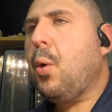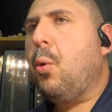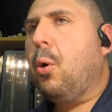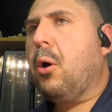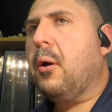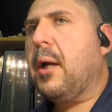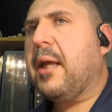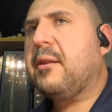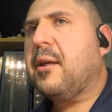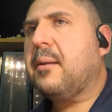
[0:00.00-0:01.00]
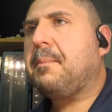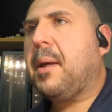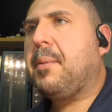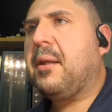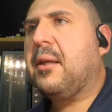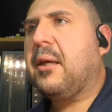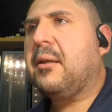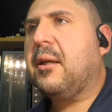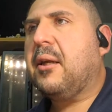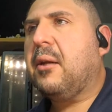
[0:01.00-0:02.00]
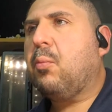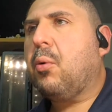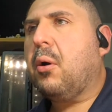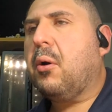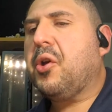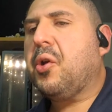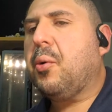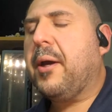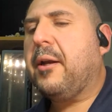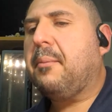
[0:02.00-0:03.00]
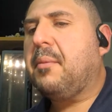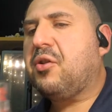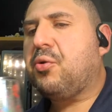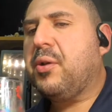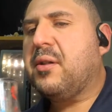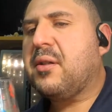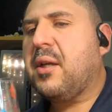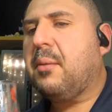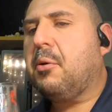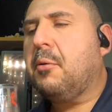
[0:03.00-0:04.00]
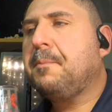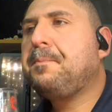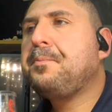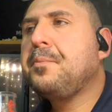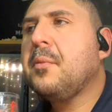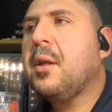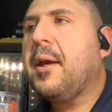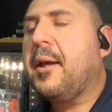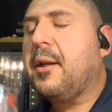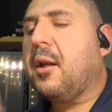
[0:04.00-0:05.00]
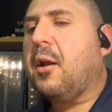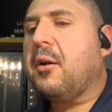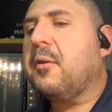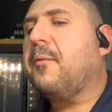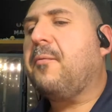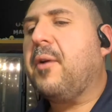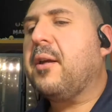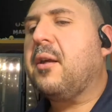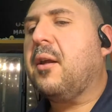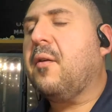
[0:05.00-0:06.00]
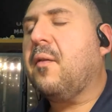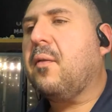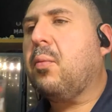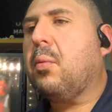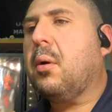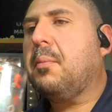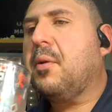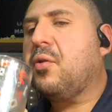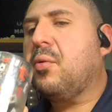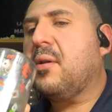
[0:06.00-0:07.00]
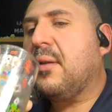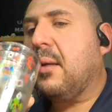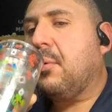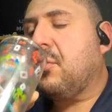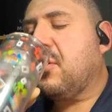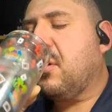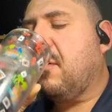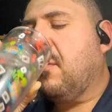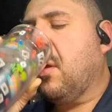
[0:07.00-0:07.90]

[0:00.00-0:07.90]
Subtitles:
Or I think maybe they did it where you had a mystery saber, and a lot of the Frankenhilts were mystery saber stuff.